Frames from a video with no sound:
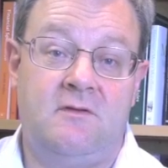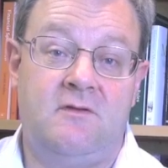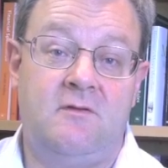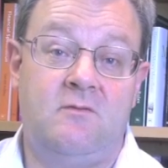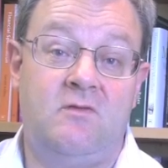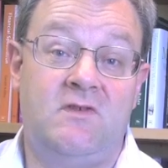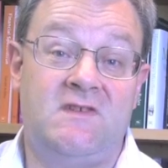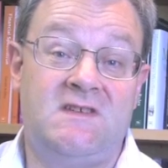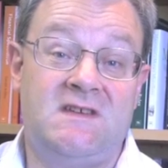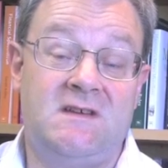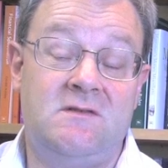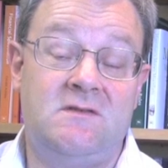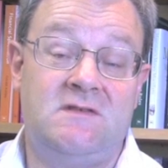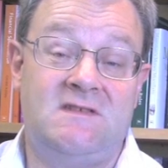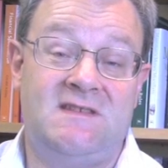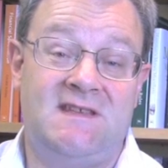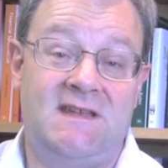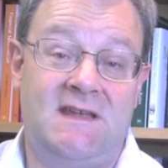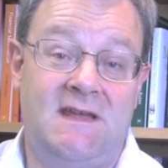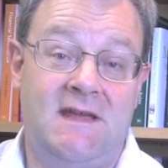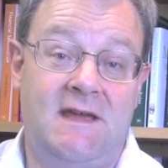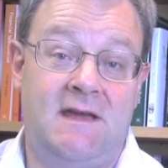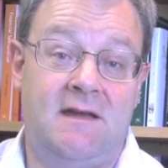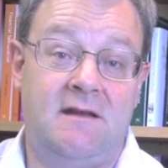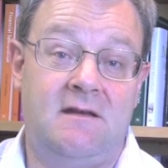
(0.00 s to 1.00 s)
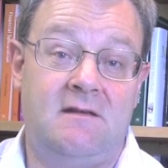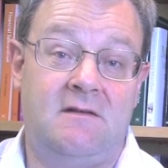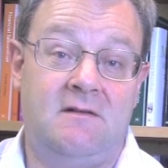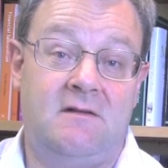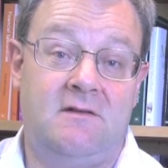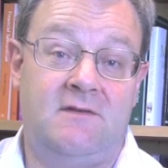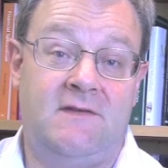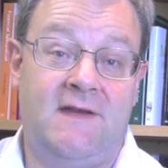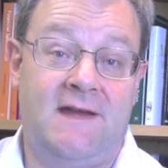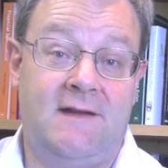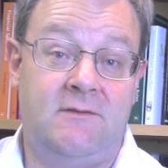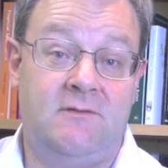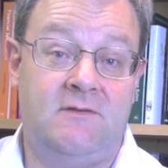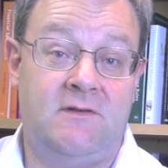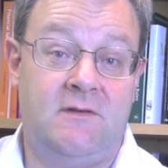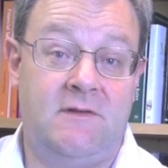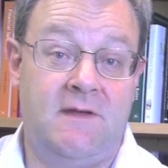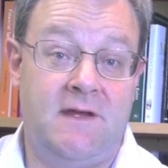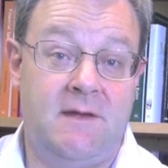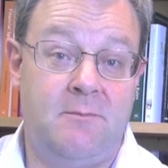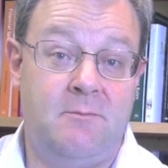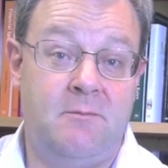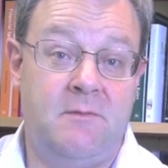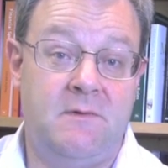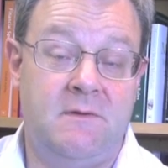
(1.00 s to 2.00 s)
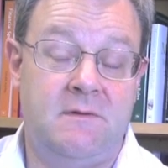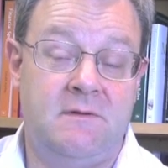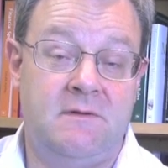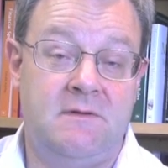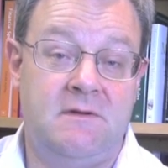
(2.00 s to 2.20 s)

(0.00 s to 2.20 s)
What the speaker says: that the results they get are down to them.